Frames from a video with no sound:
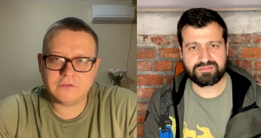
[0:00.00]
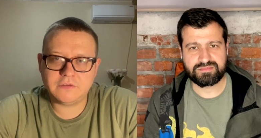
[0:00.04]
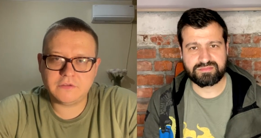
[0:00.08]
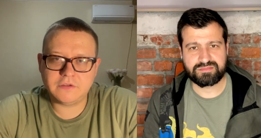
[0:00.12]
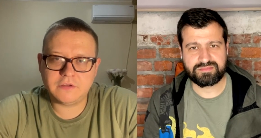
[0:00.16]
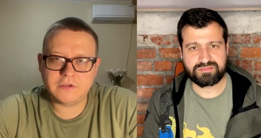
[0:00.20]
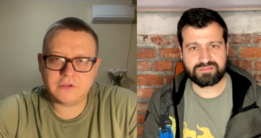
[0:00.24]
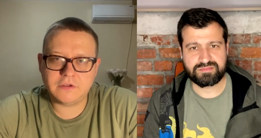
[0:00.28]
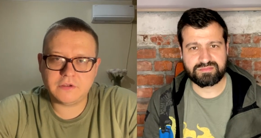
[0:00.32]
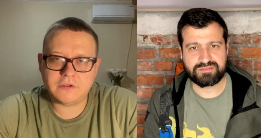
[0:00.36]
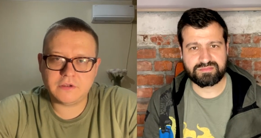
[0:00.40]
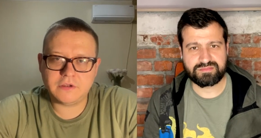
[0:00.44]

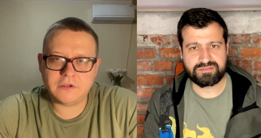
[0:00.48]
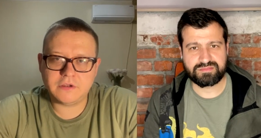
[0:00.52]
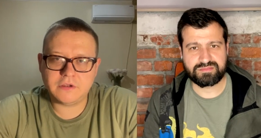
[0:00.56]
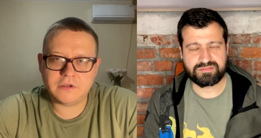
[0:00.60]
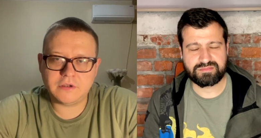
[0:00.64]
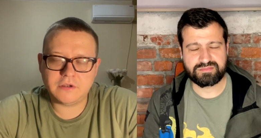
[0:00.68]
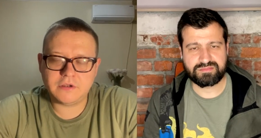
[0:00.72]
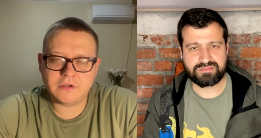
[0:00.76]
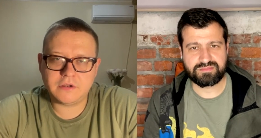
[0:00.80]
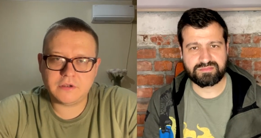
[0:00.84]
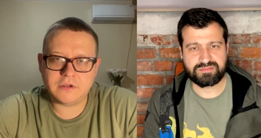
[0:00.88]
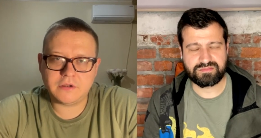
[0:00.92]

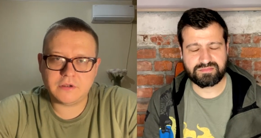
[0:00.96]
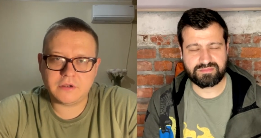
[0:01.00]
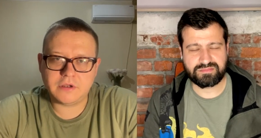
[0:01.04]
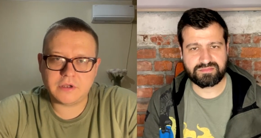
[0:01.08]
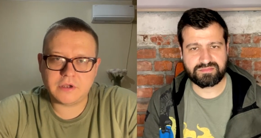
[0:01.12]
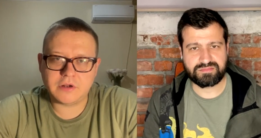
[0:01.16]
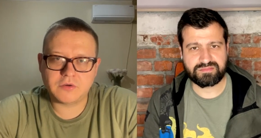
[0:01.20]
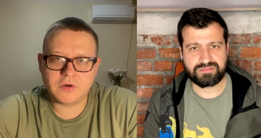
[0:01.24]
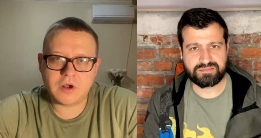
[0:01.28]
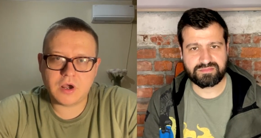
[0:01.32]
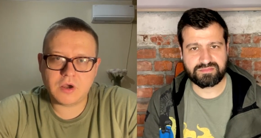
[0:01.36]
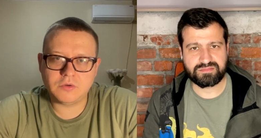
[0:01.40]
Speaker 1: uh,
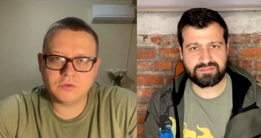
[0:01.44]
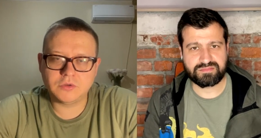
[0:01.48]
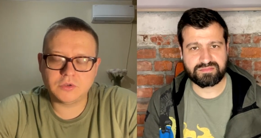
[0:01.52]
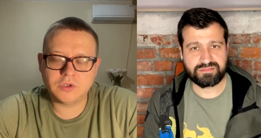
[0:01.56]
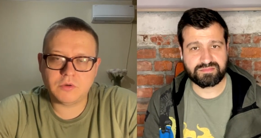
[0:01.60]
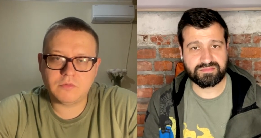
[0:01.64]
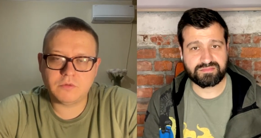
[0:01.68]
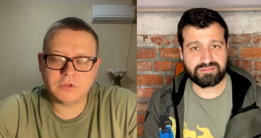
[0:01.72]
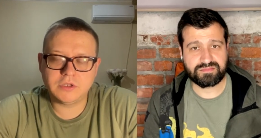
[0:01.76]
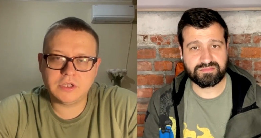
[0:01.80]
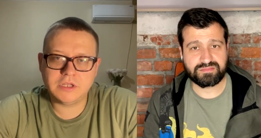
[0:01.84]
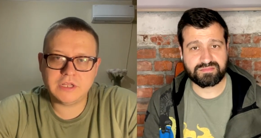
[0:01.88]
around
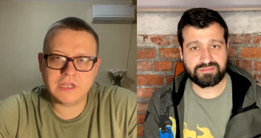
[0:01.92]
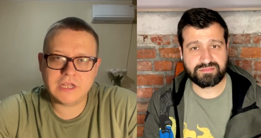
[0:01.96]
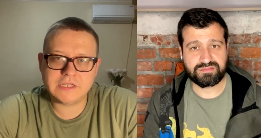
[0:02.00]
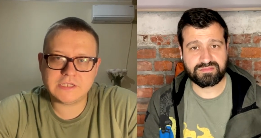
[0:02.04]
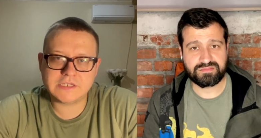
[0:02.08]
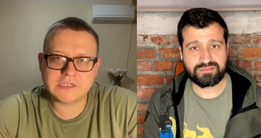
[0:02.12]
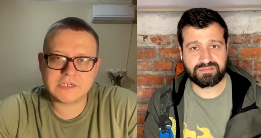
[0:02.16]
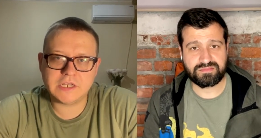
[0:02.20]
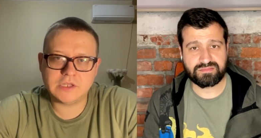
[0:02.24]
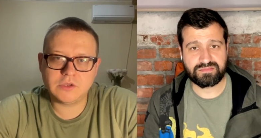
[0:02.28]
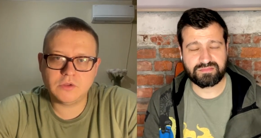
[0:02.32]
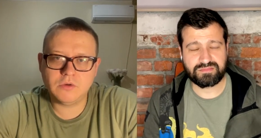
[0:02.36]

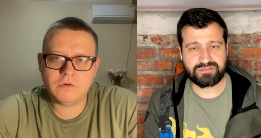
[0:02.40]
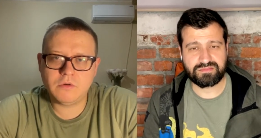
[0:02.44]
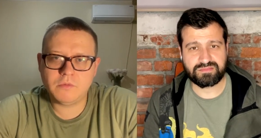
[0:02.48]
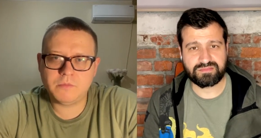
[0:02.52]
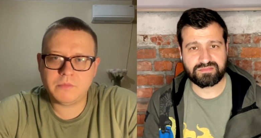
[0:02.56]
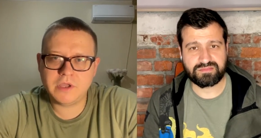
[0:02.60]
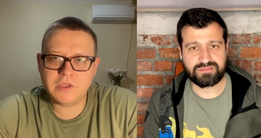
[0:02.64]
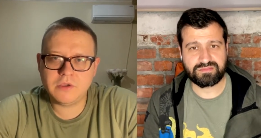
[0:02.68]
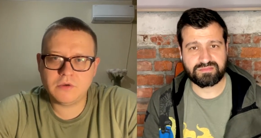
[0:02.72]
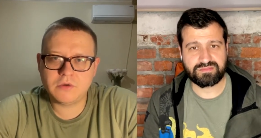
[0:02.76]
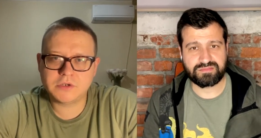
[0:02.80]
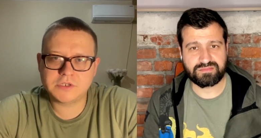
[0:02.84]
Novodonetsk and
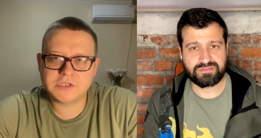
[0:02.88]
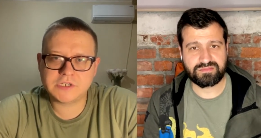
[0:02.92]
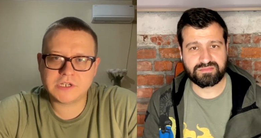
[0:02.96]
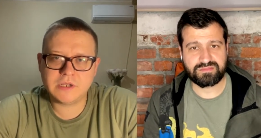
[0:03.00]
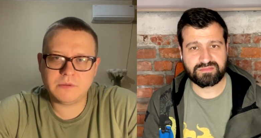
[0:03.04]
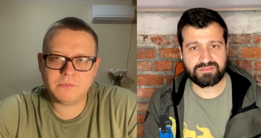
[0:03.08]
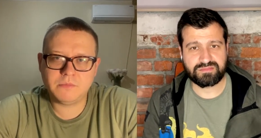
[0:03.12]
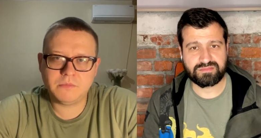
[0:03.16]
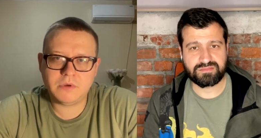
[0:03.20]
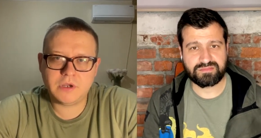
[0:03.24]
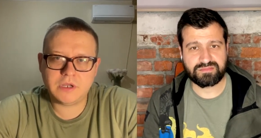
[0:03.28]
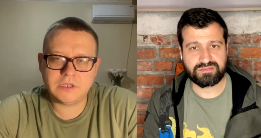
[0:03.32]
Novomayorsk,
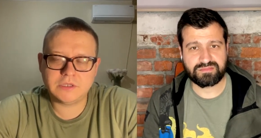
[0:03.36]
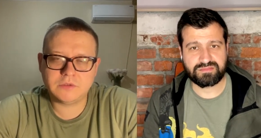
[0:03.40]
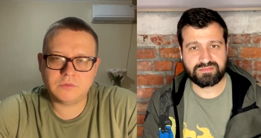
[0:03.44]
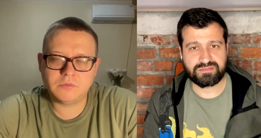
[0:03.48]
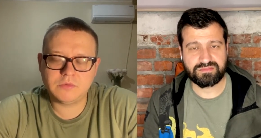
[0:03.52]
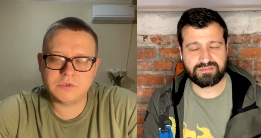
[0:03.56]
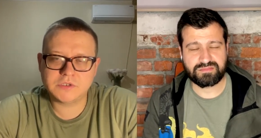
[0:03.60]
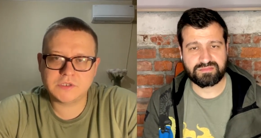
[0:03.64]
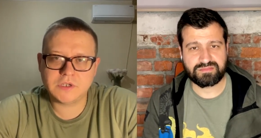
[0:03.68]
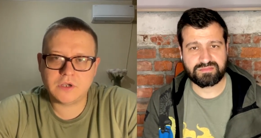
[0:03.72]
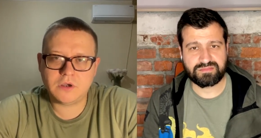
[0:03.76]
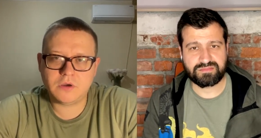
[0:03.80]
but
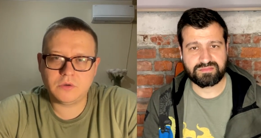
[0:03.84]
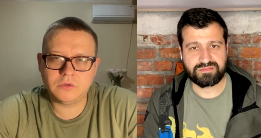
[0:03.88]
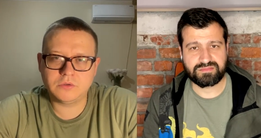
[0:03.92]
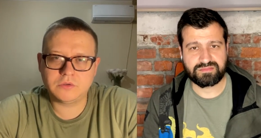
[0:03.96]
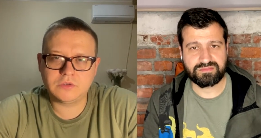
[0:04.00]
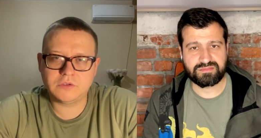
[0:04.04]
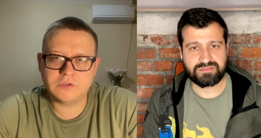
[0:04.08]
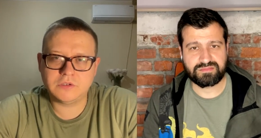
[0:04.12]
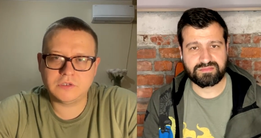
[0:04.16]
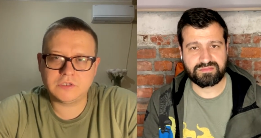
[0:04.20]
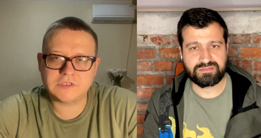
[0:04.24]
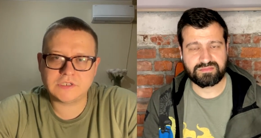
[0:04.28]
without
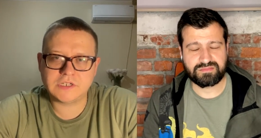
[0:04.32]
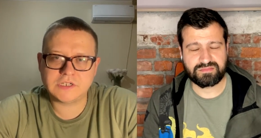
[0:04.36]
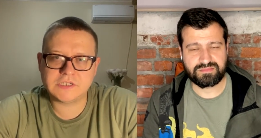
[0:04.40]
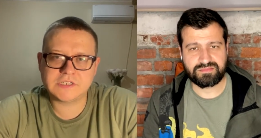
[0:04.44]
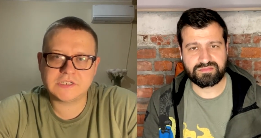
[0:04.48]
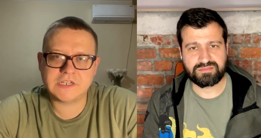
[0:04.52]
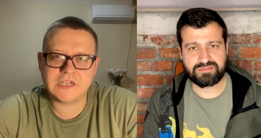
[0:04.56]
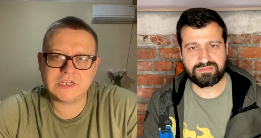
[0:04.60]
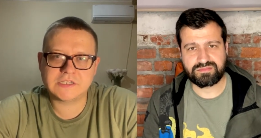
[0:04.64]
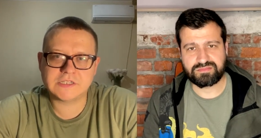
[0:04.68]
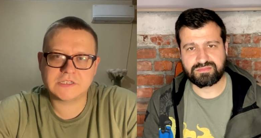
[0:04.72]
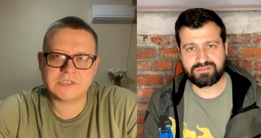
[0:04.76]
uh,
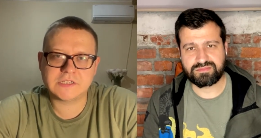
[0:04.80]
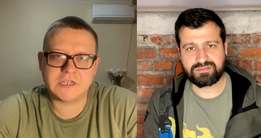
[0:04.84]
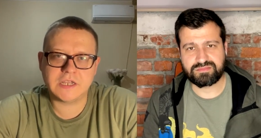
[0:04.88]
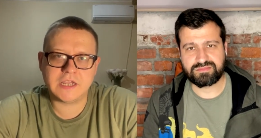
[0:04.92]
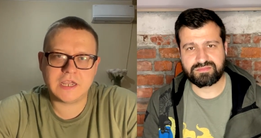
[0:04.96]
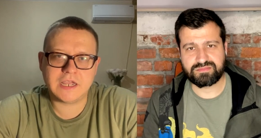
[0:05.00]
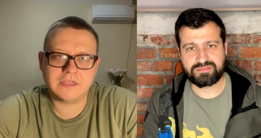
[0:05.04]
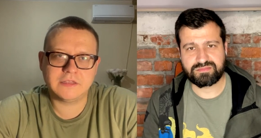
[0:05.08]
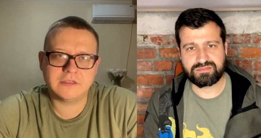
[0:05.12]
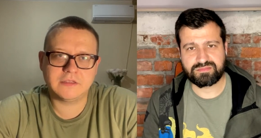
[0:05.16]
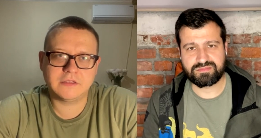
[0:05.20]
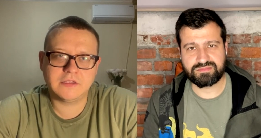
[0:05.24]
success. Hmm.
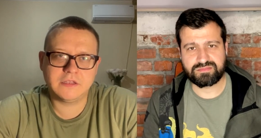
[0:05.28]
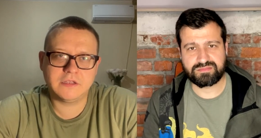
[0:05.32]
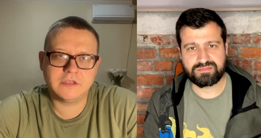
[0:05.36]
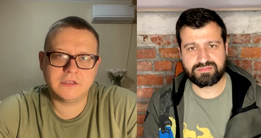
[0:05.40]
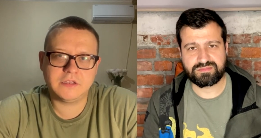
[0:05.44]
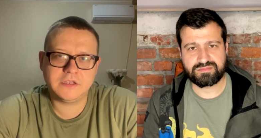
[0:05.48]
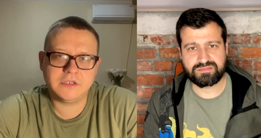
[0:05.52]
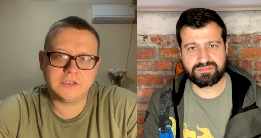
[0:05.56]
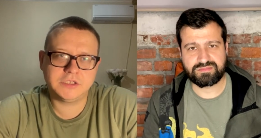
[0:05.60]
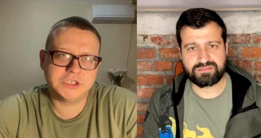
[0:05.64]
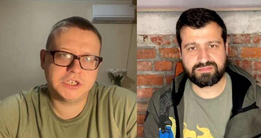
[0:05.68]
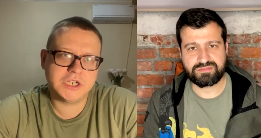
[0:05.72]
And uh,
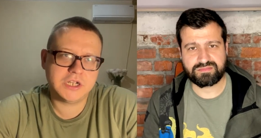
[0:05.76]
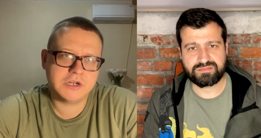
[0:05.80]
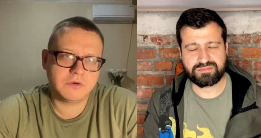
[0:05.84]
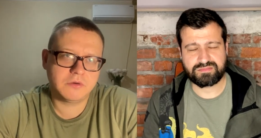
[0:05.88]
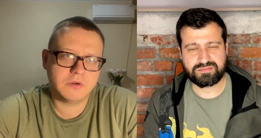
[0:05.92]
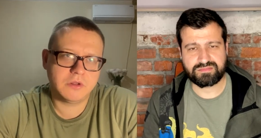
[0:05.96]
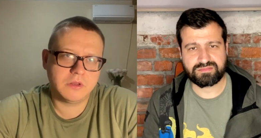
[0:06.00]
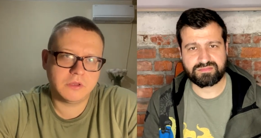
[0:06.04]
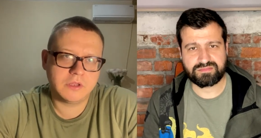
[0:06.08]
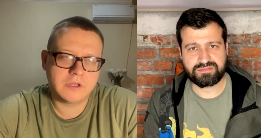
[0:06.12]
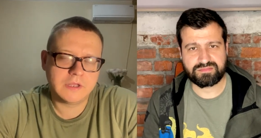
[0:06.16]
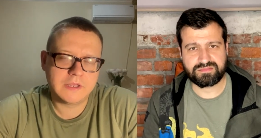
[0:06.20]
in
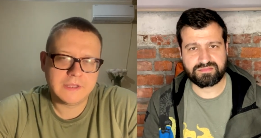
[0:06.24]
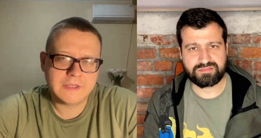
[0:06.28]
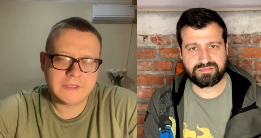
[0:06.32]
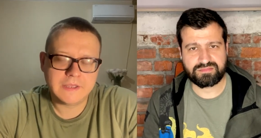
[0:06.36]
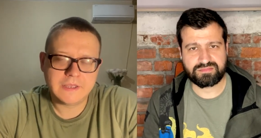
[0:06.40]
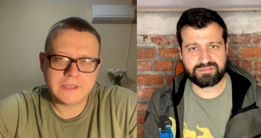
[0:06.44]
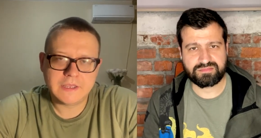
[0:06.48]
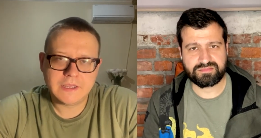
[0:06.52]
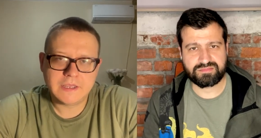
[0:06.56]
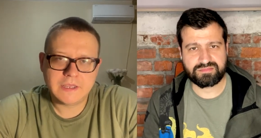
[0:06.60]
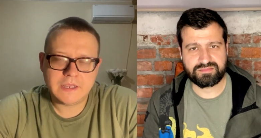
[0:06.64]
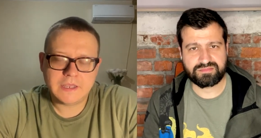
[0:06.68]
general,
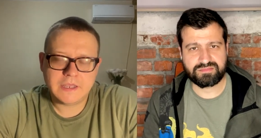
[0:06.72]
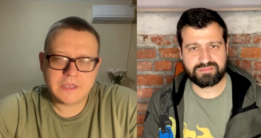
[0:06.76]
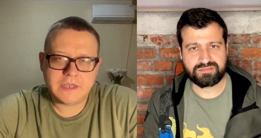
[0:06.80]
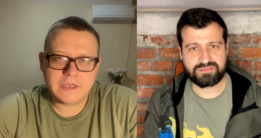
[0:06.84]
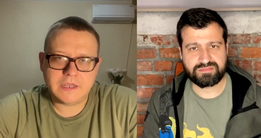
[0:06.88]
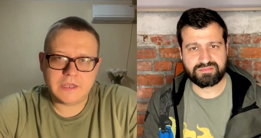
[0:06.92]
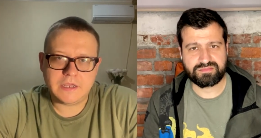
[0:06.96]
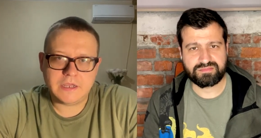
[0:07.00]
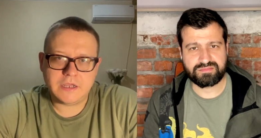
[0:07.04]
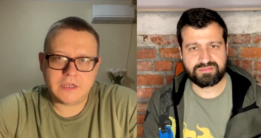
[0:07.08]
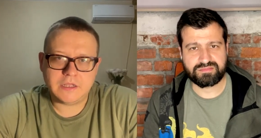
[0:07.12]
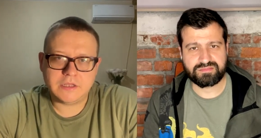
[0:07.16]

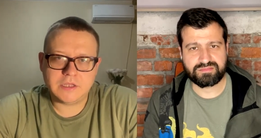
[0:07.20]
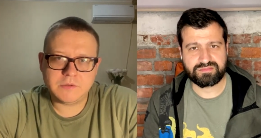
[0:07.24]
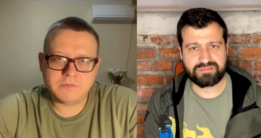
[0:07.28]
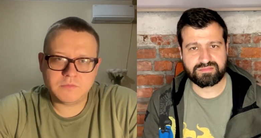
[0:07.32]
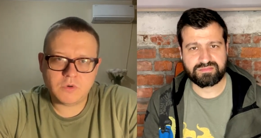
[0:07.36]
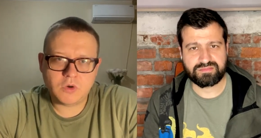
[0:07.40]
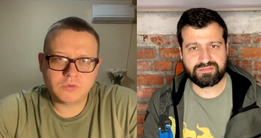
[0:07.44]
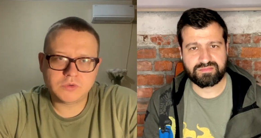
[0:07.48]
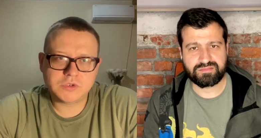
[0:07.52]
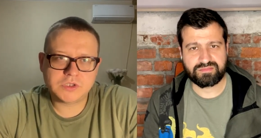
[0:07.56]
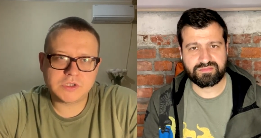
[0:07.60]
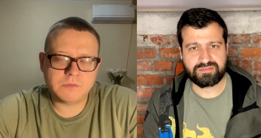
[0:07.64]
the
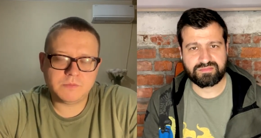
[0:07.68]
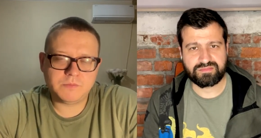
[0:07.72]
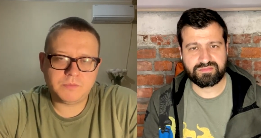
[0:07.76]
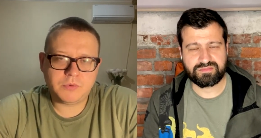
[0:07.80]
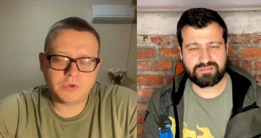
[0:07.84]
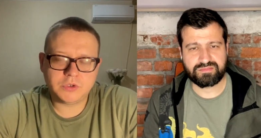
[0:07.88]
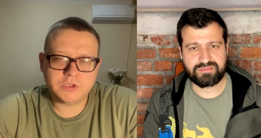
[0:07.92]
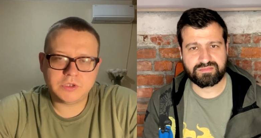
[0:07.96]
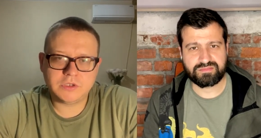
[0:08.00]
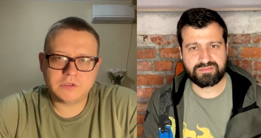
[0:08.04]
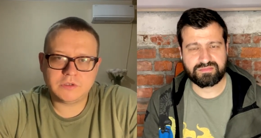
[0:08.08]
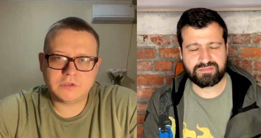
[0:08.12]
most
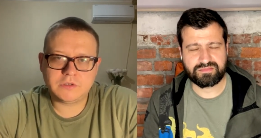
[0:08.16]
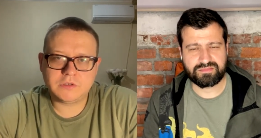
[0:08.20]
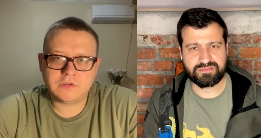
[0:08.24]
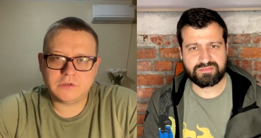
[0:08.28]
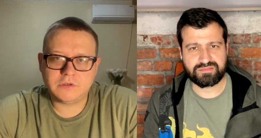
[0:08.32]
important